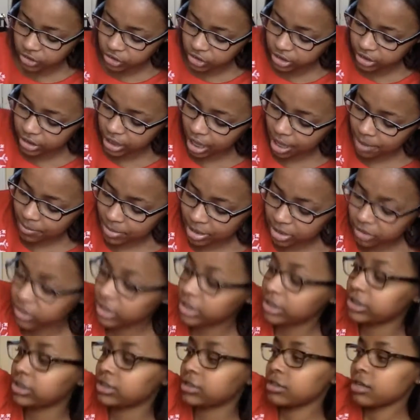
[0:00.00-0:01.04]
She got me
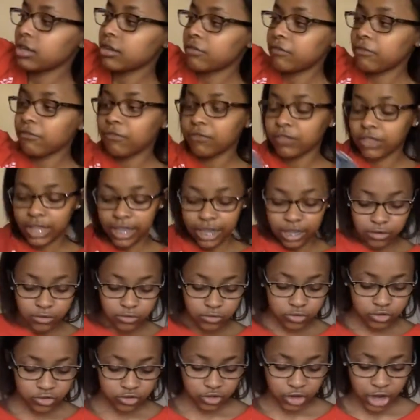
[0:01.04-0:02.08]
this flannel
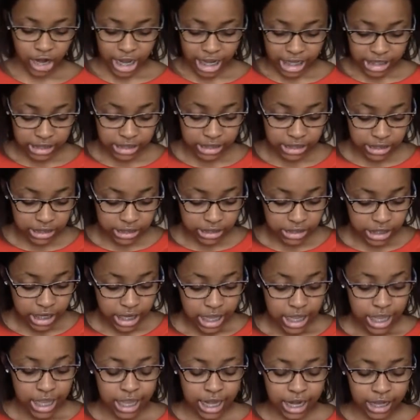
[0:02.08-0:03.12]
dress,
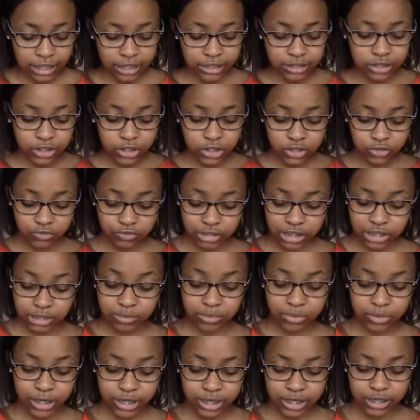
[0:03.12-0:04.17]
and I think this is really
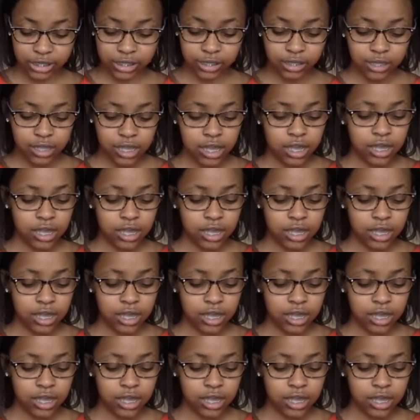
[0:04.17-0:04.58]
pretty.